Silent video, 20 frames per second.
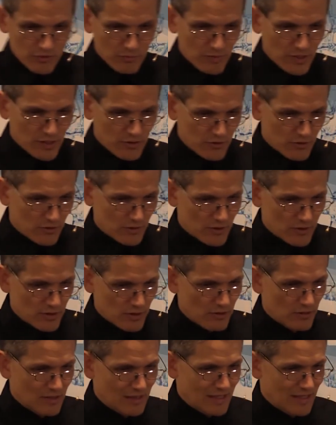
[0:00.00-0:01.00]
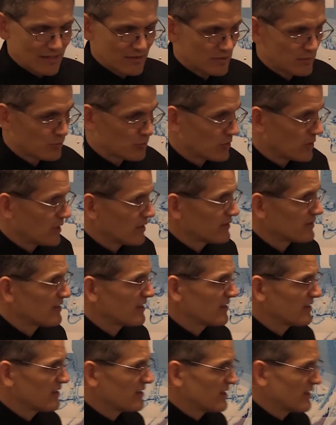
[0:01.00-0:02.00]
make sure that they're less
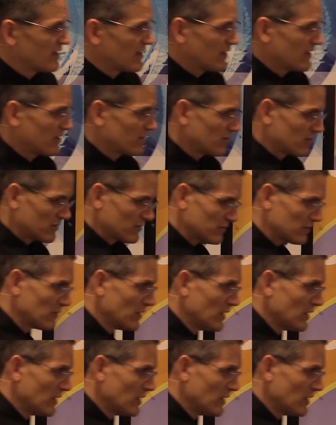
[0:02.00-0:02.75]
processed than others.